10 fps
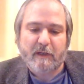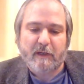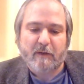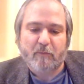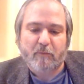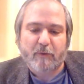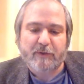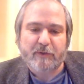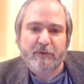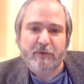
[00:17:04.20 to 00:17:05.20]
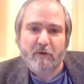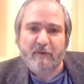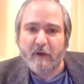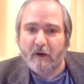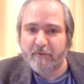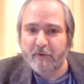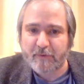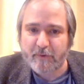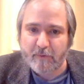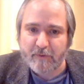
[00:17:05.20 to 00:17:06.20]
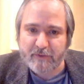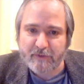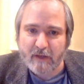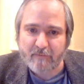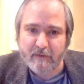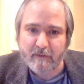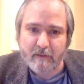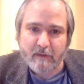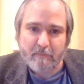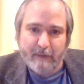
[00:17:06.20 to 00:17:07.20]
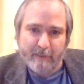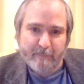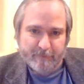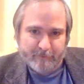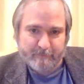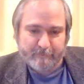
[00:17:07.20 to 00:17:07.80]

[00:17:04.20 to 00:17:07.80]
a recent survey of those 37 papers